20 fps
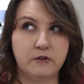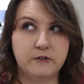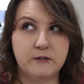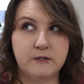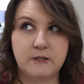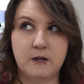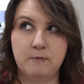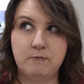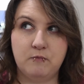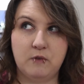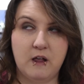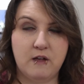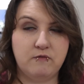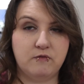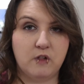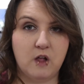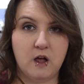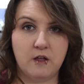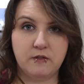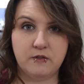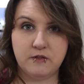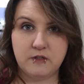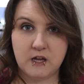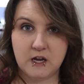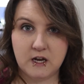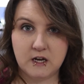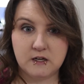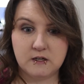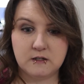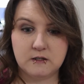some Revlon
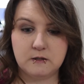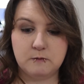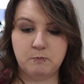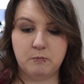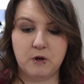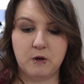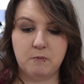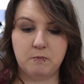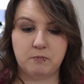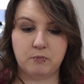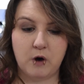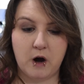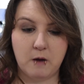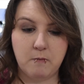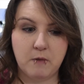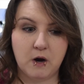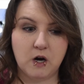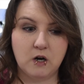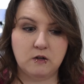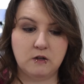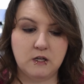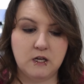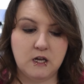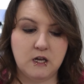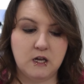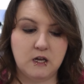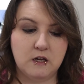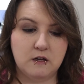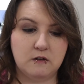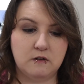things, but
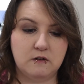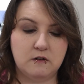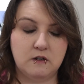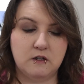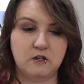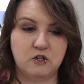primarily